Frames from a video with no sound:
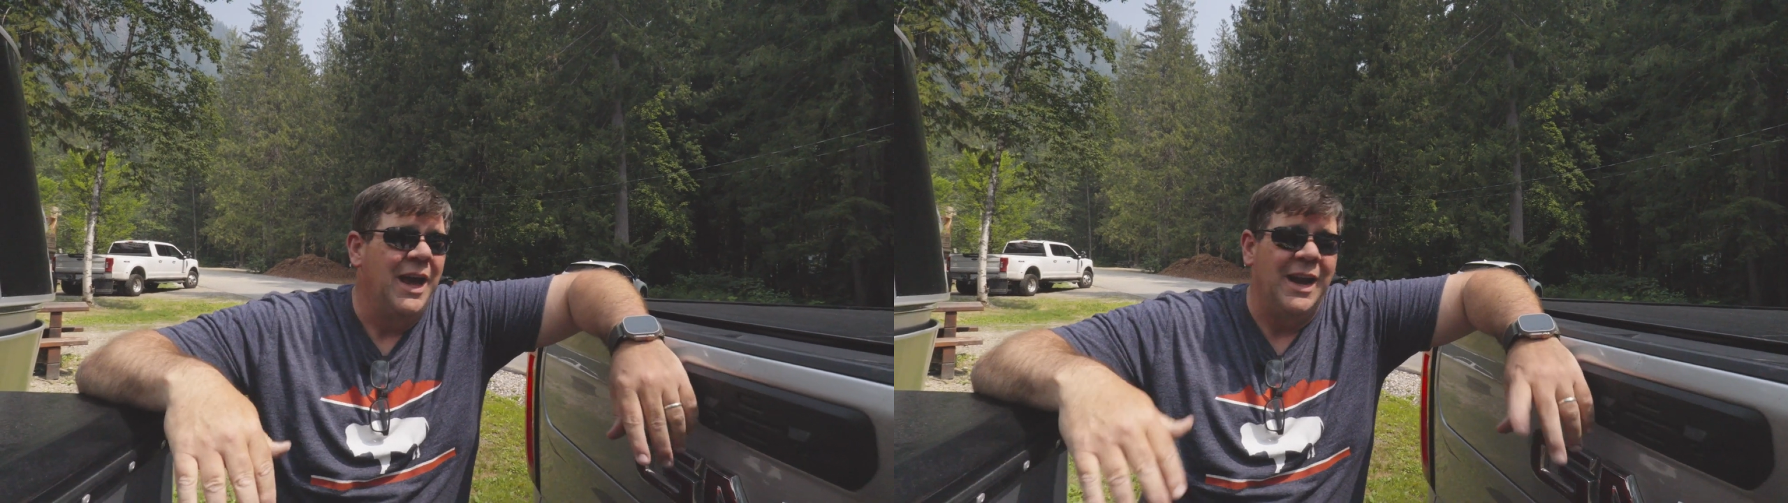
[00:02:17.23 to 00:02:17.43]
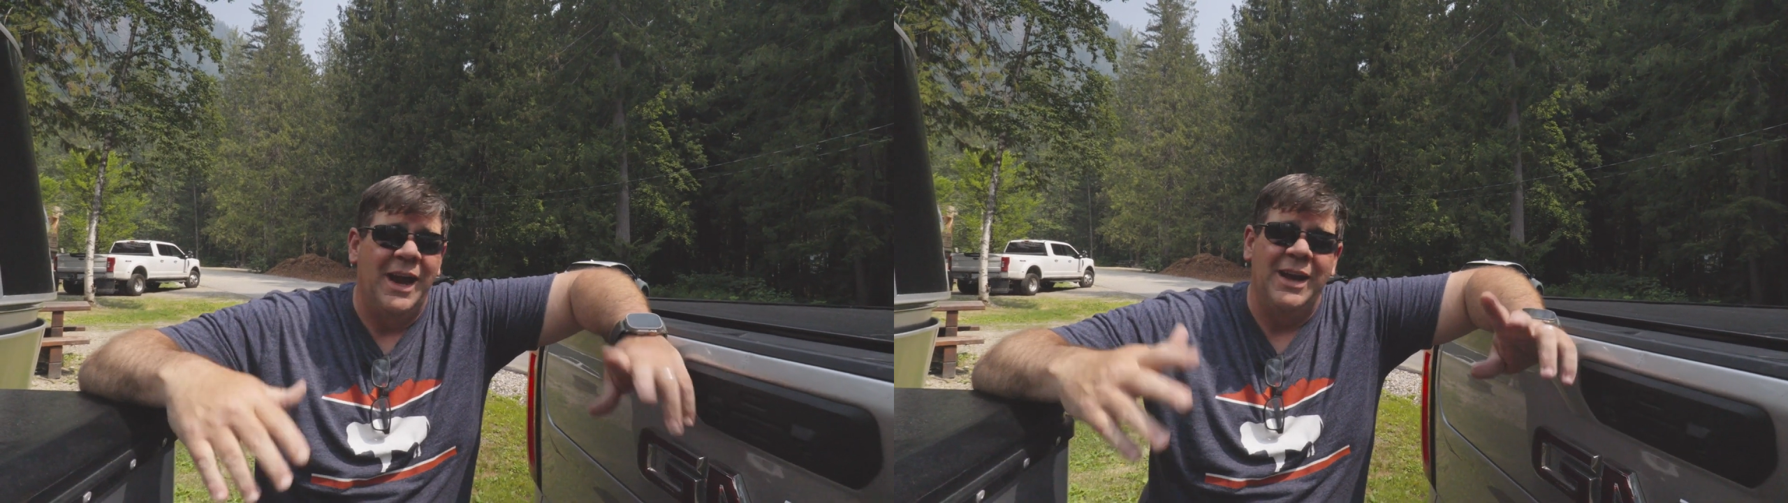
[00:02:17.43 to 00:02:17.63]

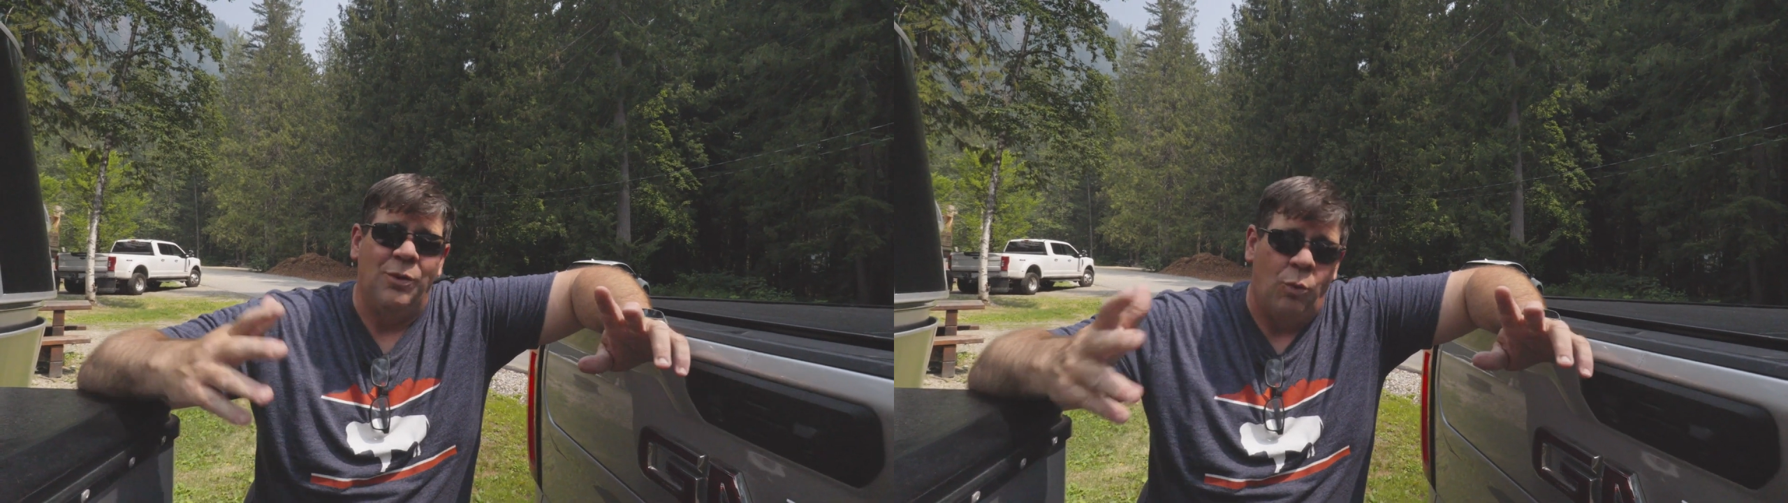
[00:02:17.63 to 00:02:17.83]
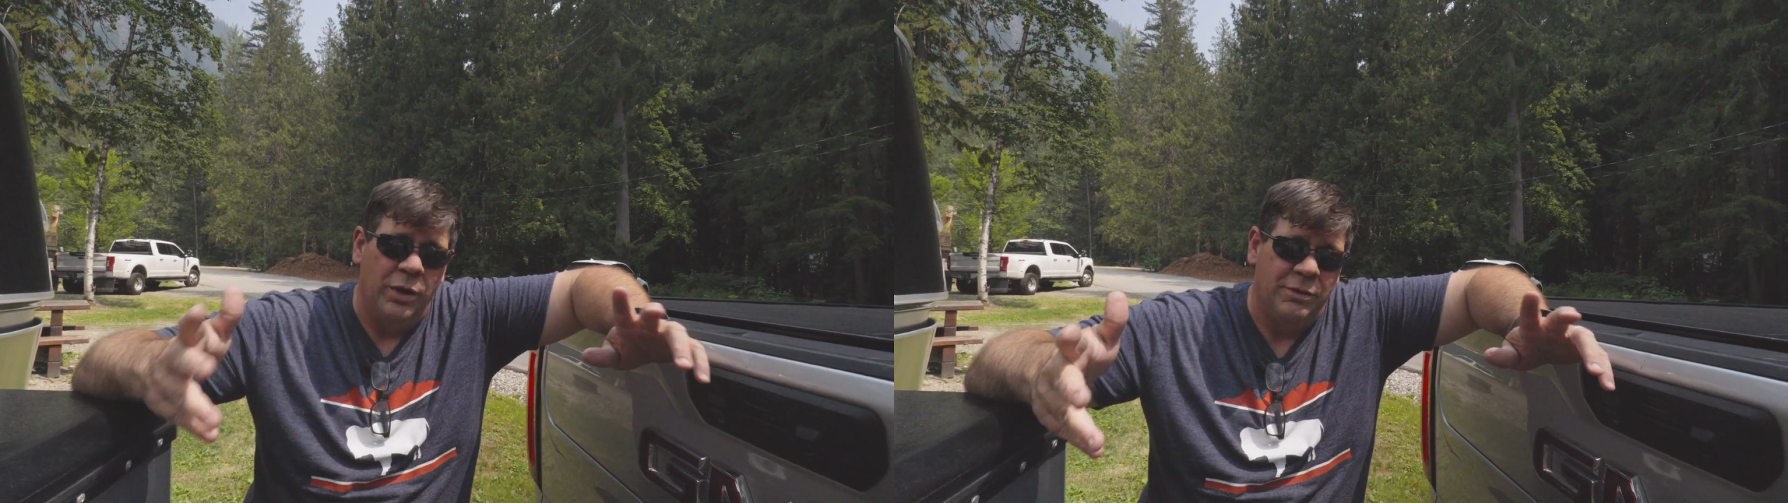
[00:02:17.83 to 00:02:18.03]
And I had a
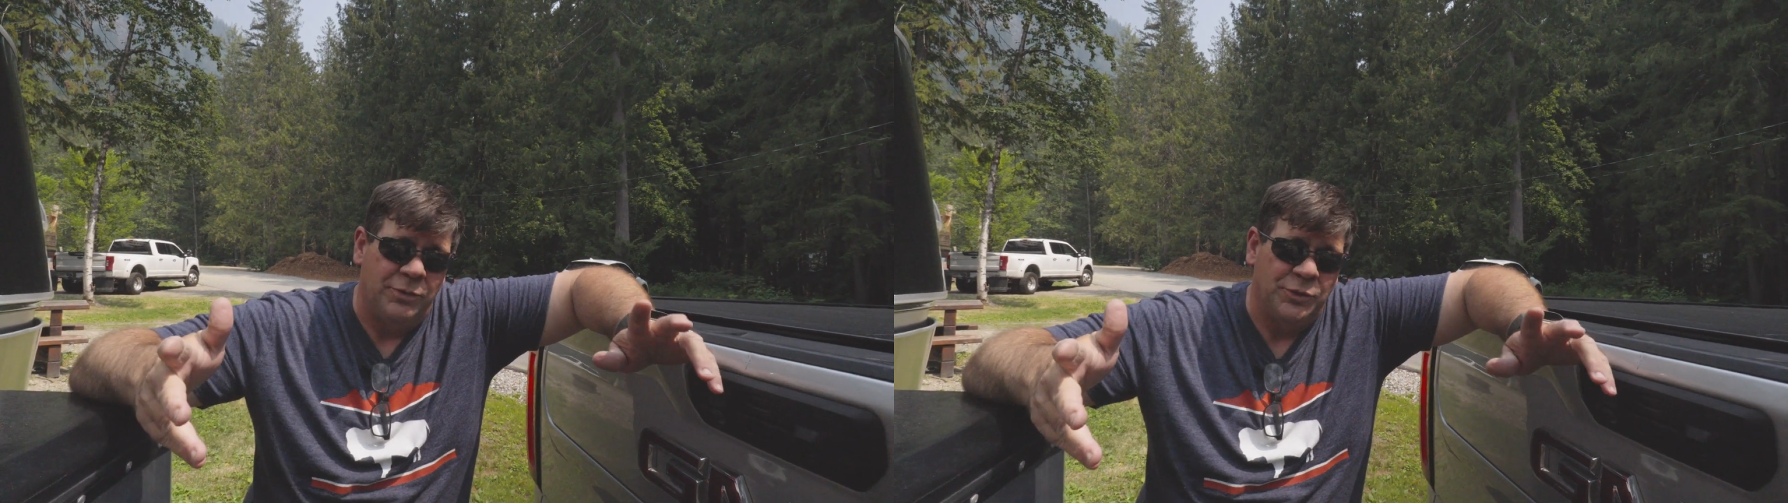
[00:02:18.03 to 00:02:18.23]
wonderful